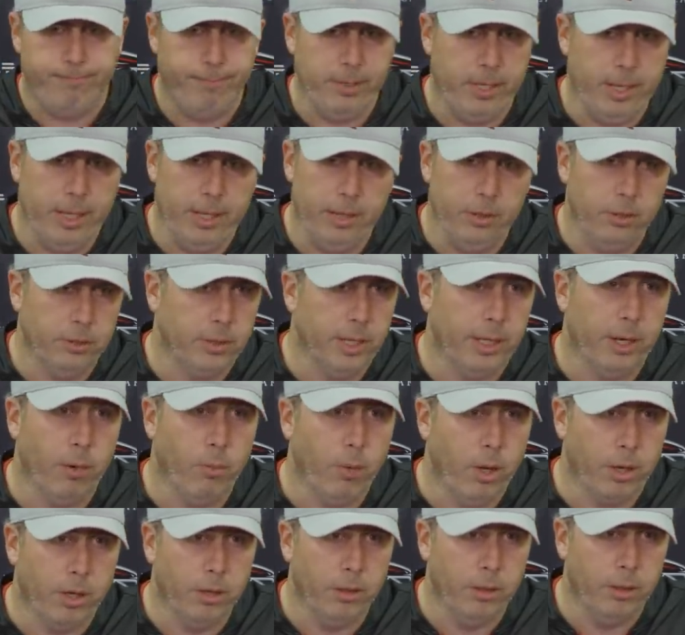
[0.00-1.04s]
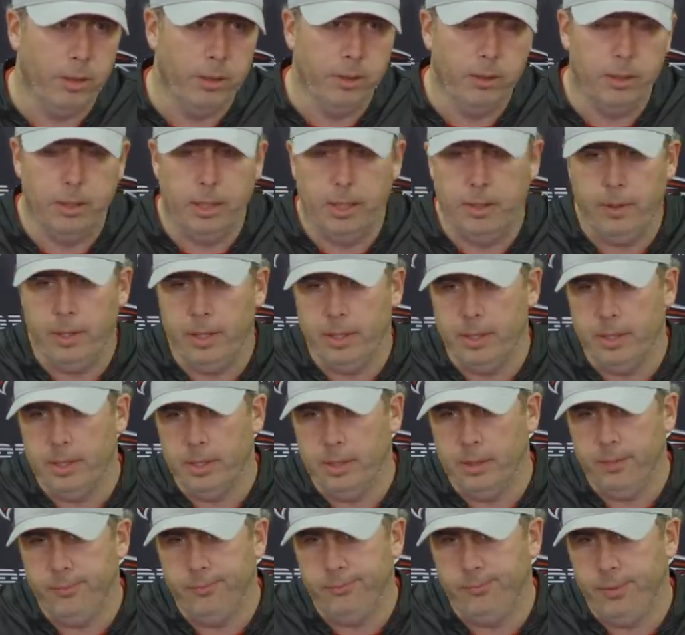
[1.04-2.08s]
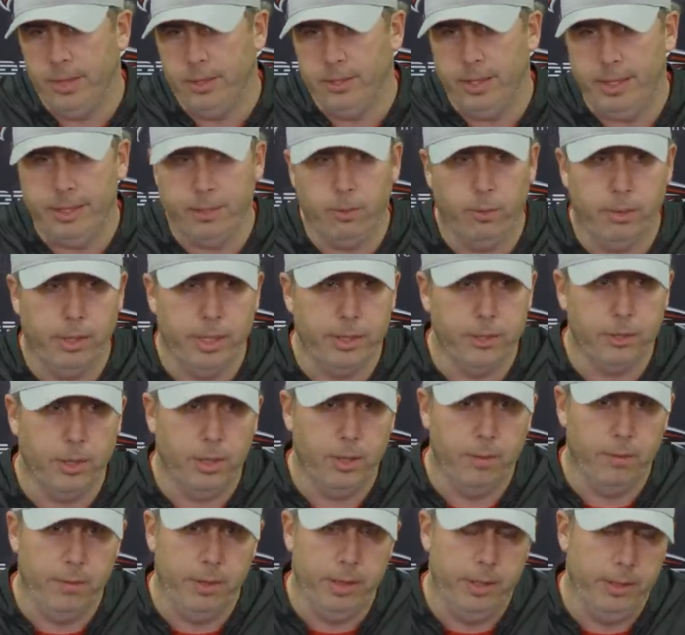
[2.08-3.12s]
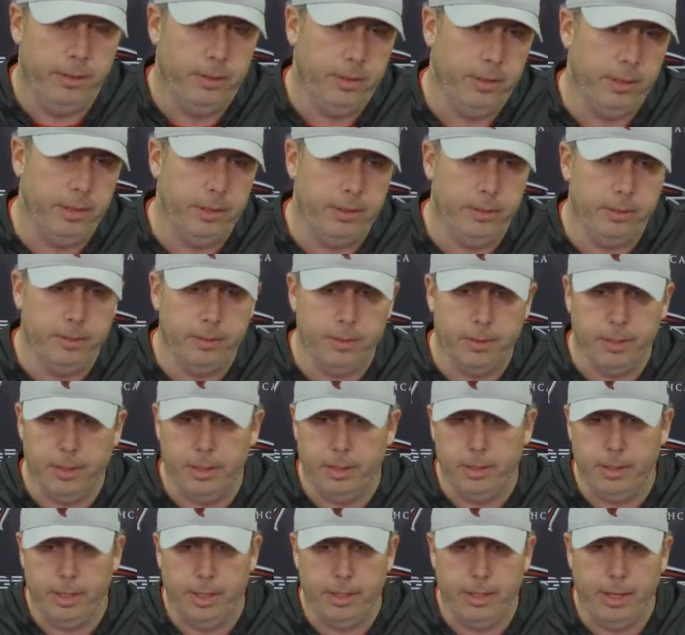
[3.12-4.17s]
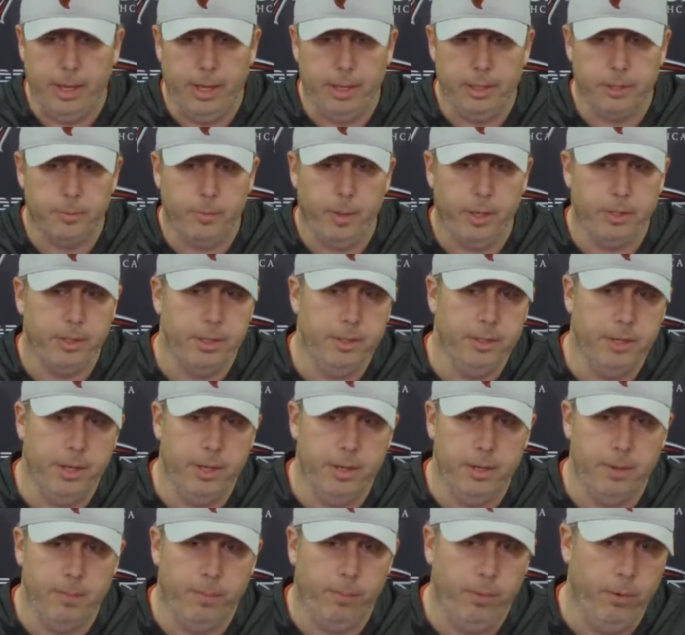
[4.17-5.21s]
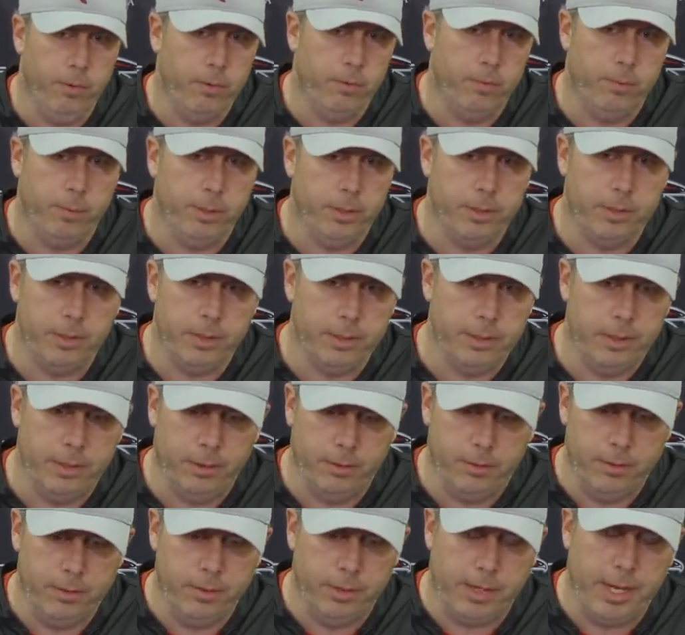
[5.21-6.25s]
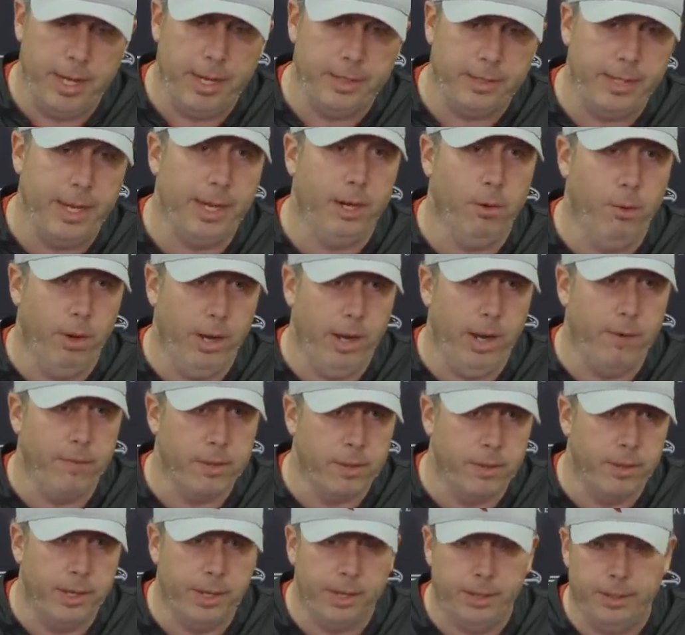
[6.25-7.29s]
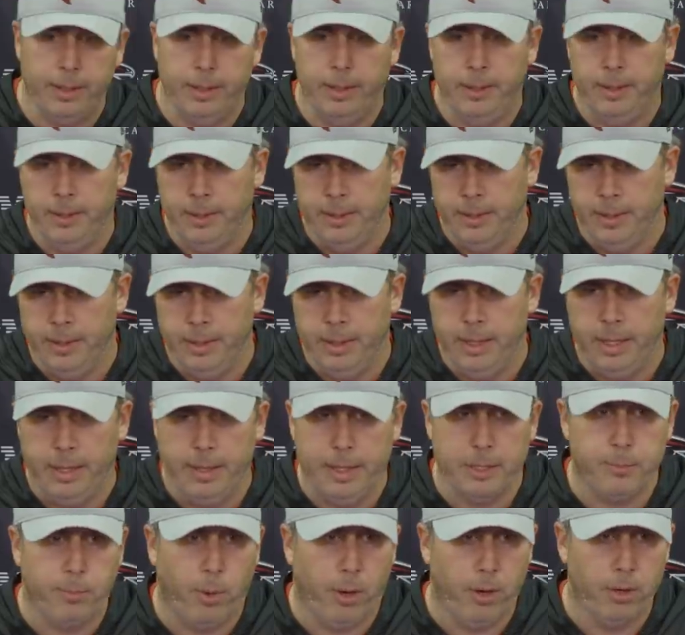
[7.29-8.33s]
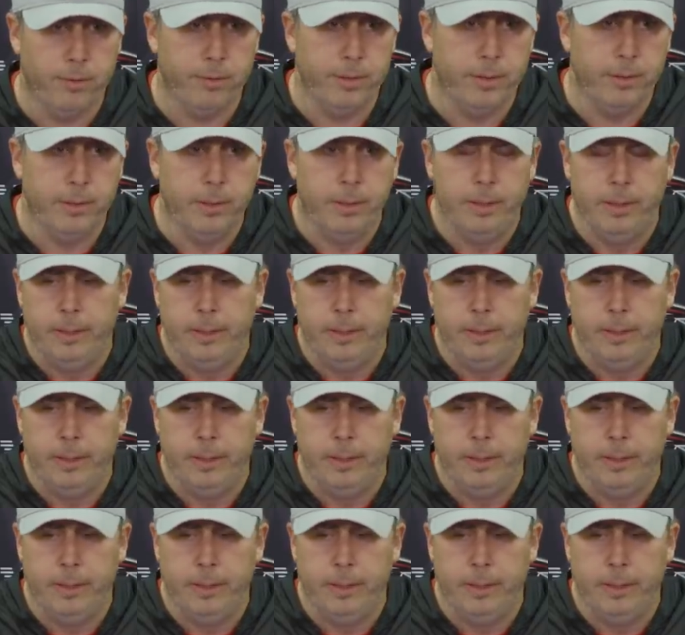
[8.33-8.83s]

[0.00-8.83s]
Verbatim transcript: again it looked like a run alert, and they you know they liked what they saw over there, and and I, I expect TJ to improve, but you know you can't take away everything, and that's part of it,